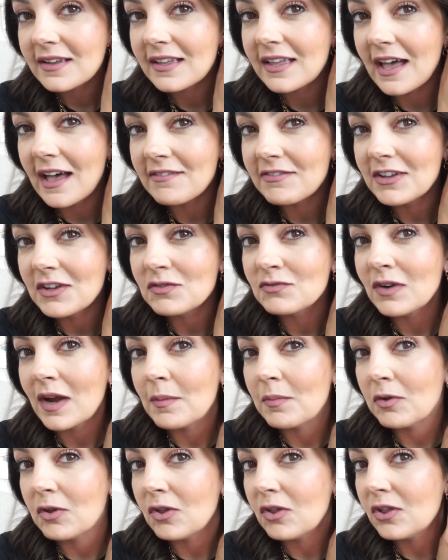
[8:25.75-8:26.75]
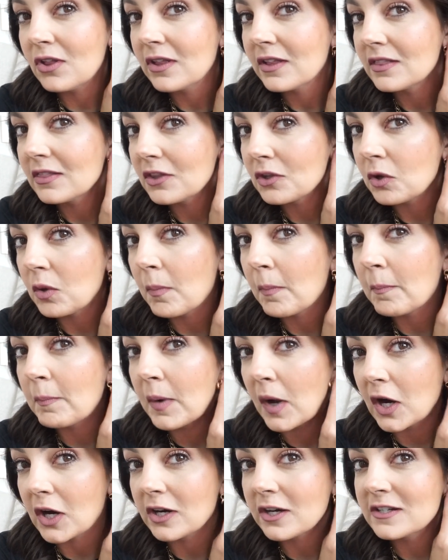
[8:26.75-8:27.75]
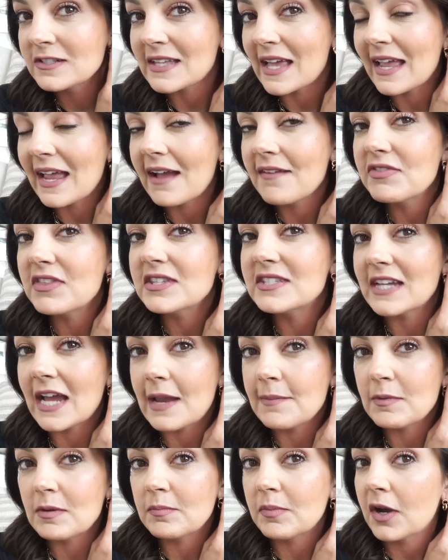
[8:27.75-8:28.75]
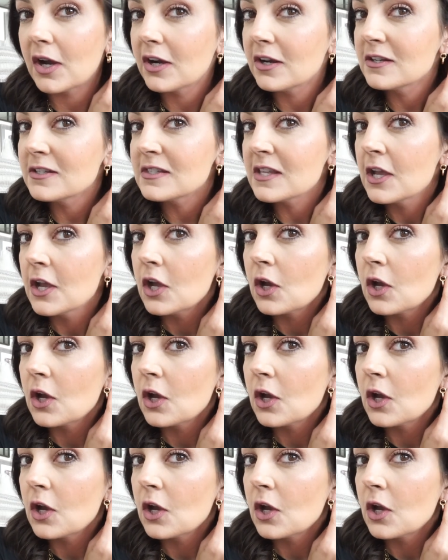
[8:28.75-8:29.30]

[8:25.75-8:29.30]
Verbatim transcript: Covet Rebel little bars, I have the diamond bars.